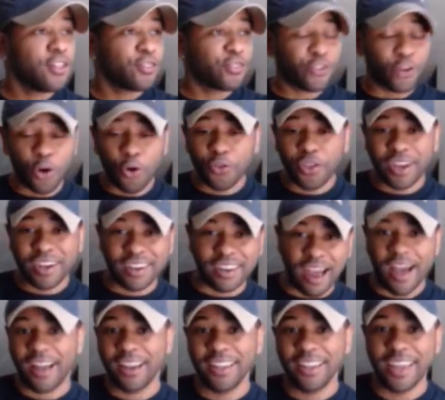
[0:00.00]
Throw the
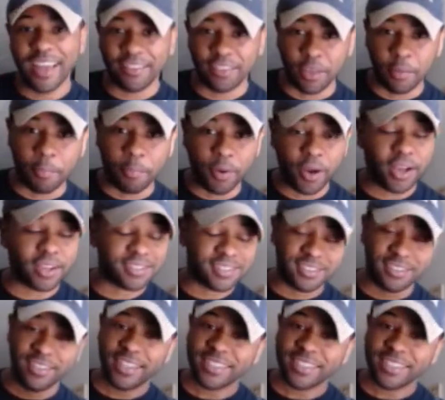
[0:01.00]
dolly at the bus.